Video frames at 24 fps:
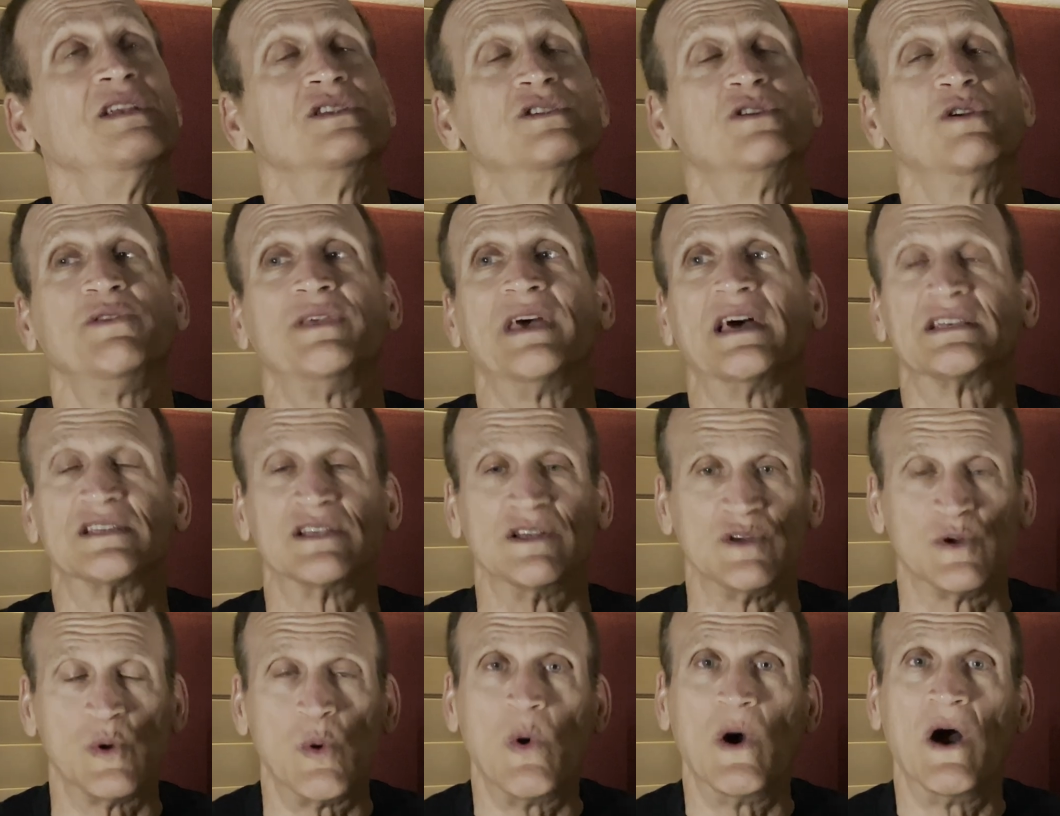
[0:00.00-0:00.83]

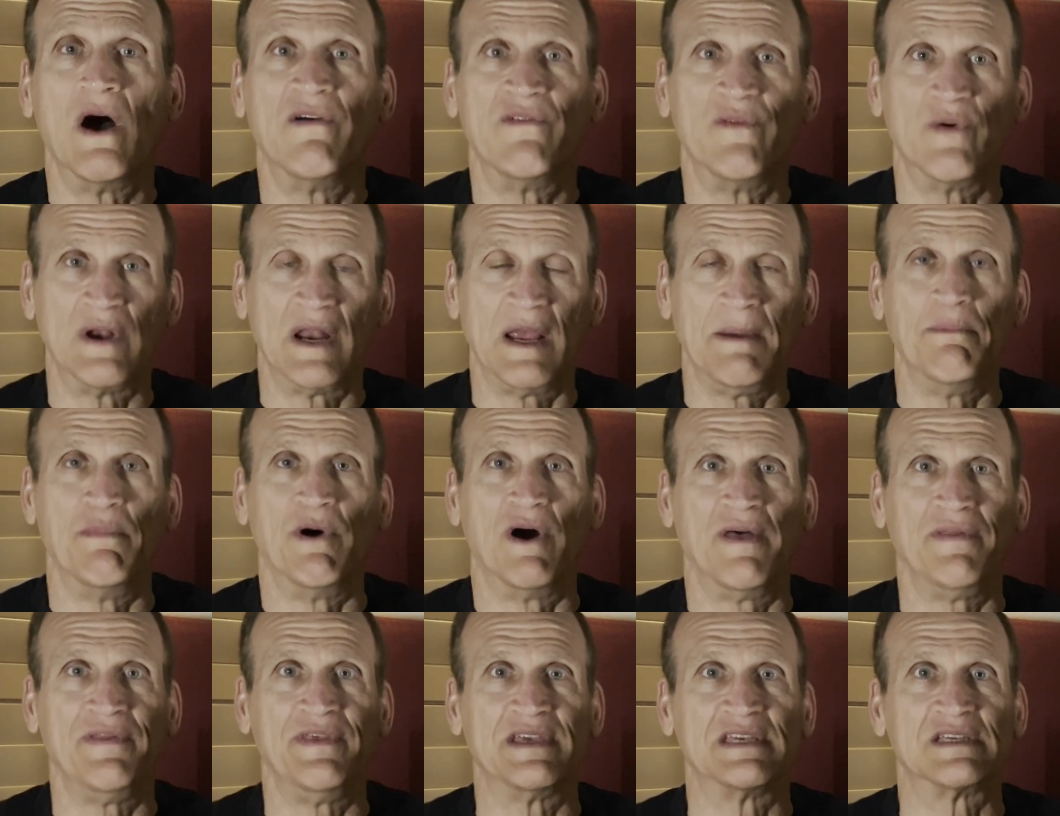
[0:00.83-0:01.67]
2012 when I
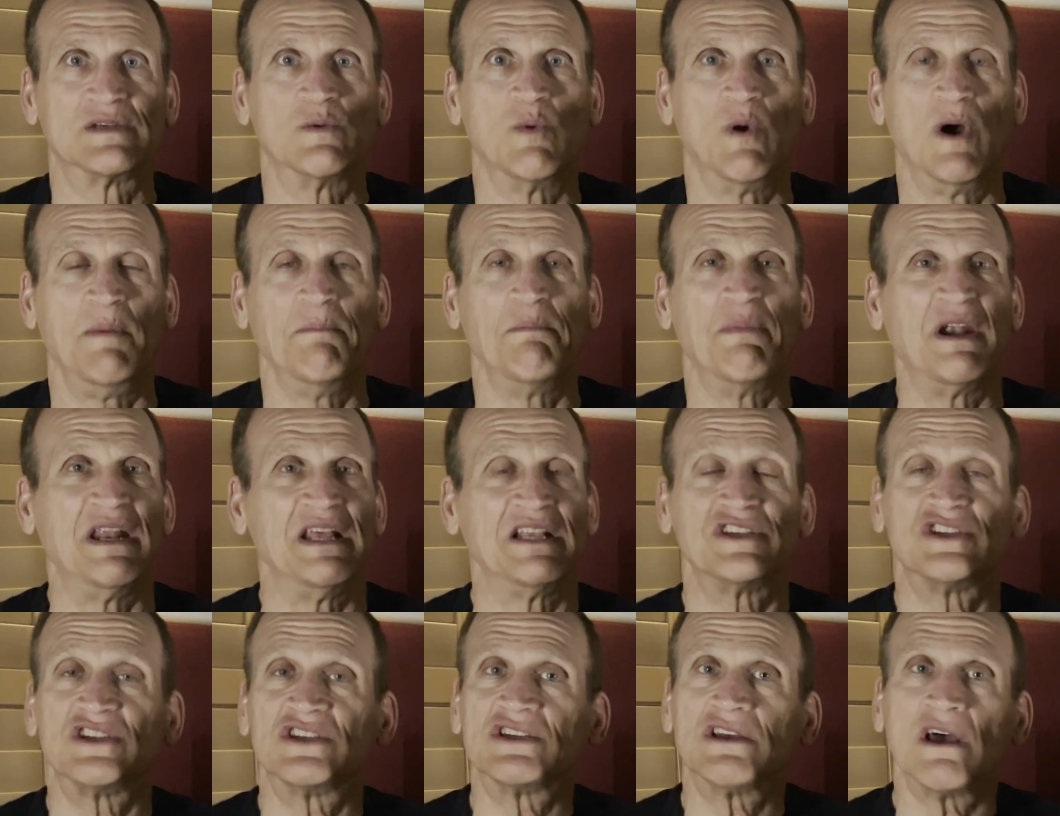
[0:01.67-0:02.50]
bought this one, but
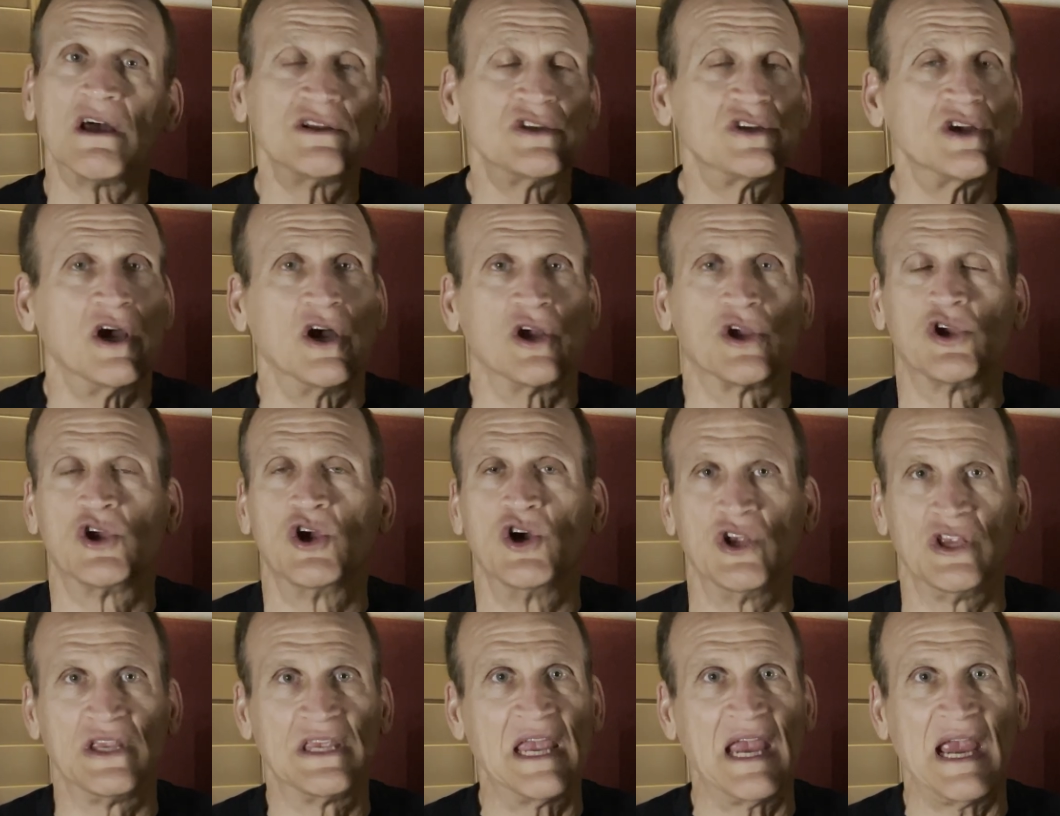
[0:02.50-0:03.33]
it's such a
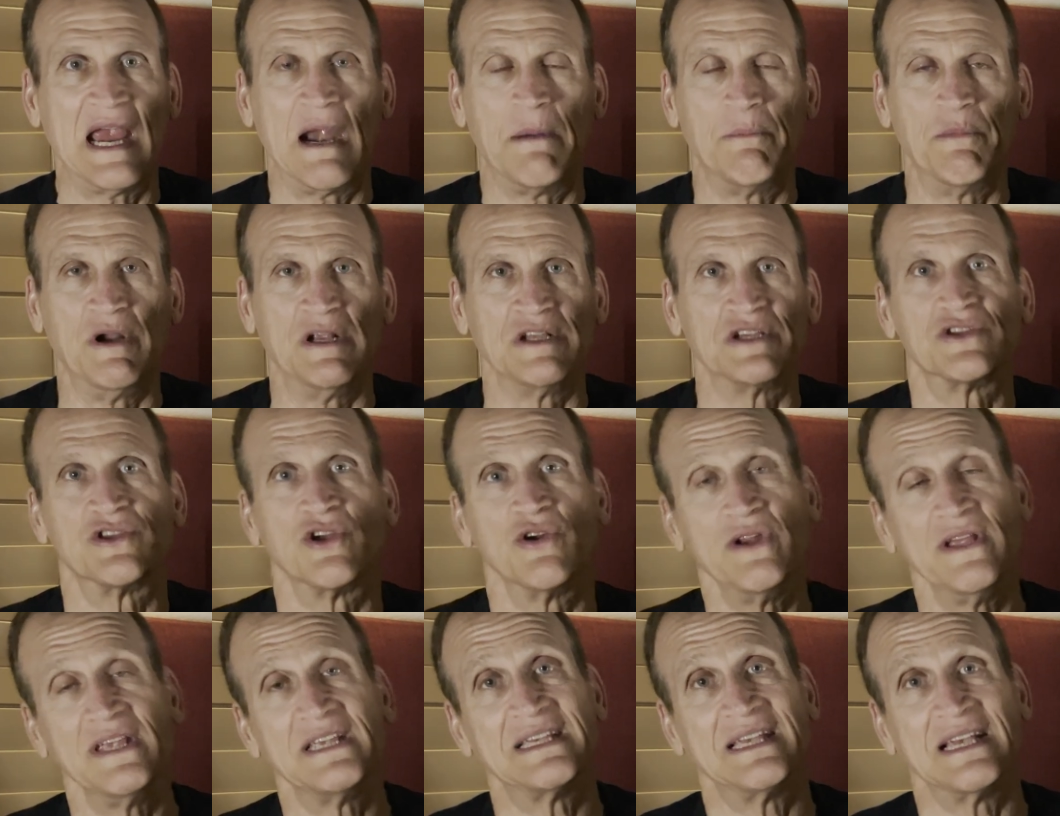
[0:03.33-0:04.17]
good camera. It's
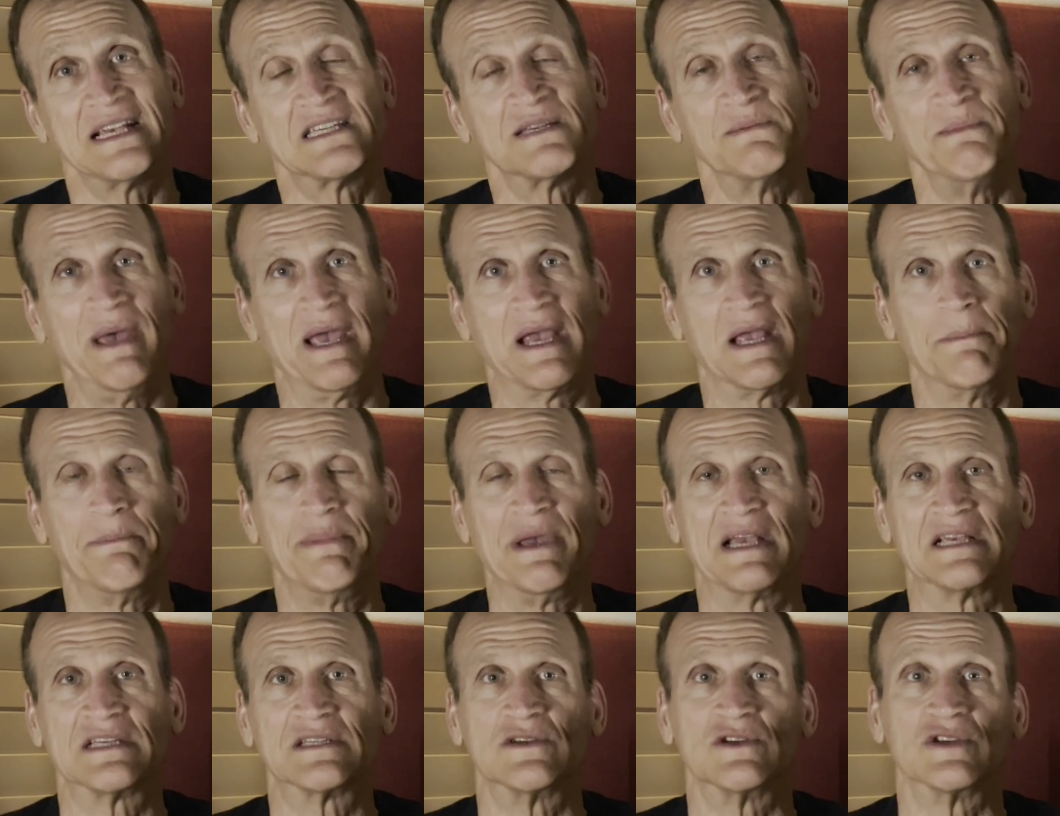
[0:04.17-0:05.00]
36
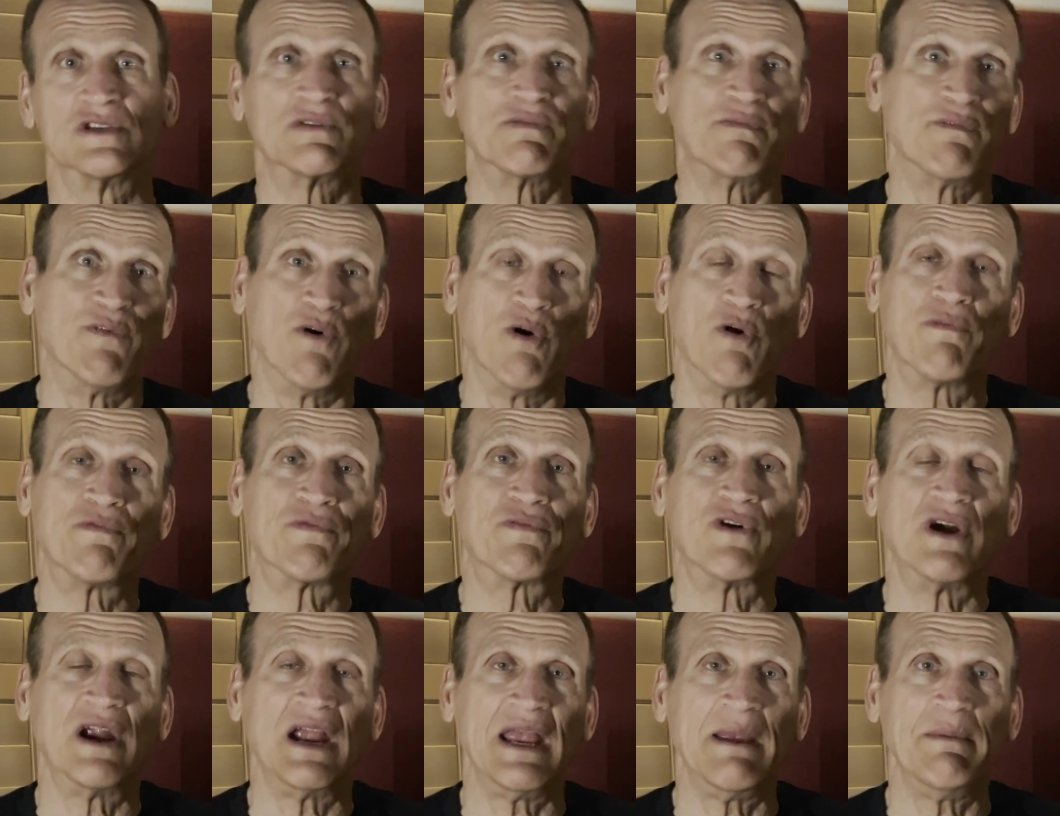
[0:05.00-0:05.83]
megapixels, full
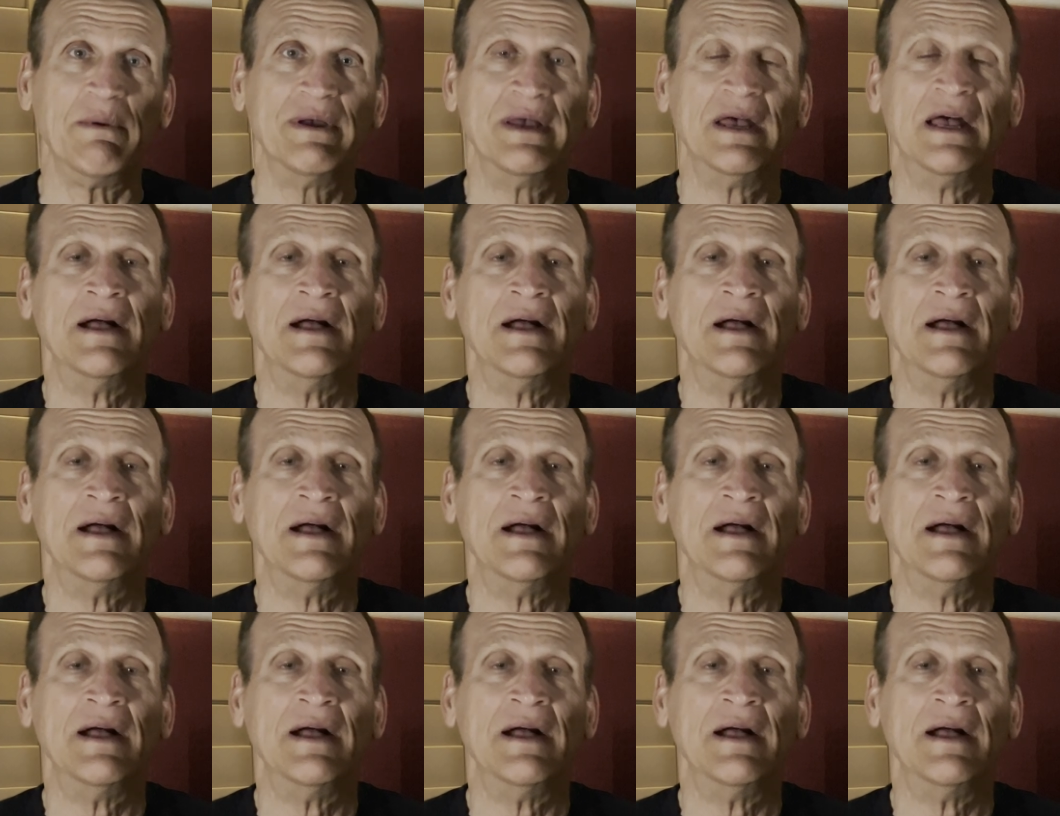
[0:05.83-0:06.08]
frame,